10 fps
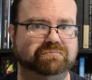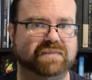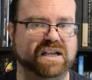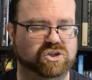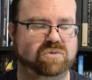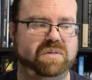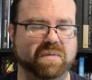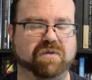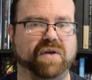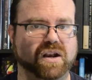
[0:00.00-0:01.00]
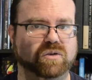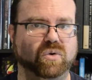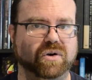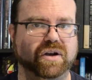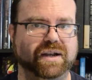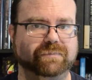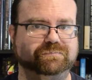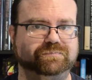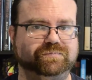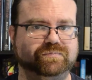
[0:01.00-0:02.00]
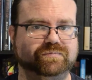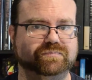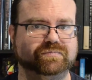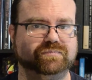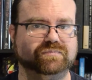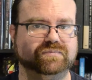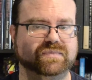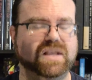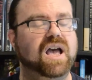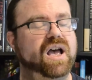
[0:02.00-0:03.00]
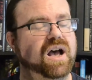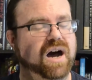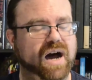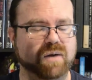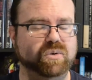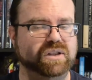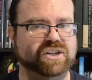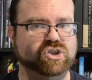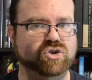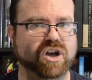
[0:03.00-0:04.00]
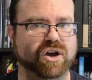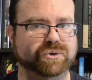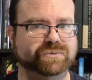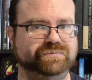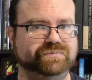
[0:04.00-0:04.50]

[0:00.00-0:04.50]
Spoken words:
That should be my final word on it. I will let you go,